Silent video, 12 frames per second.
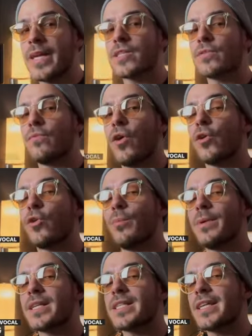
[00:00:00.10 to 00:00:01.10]
some vocal
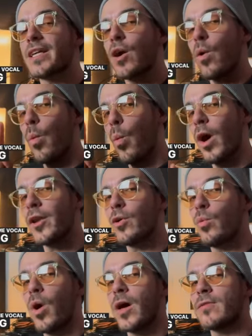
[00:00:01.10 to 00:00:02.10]
mixing
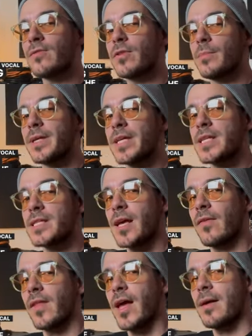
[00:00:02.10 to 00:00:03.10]
101 for the beginners out there,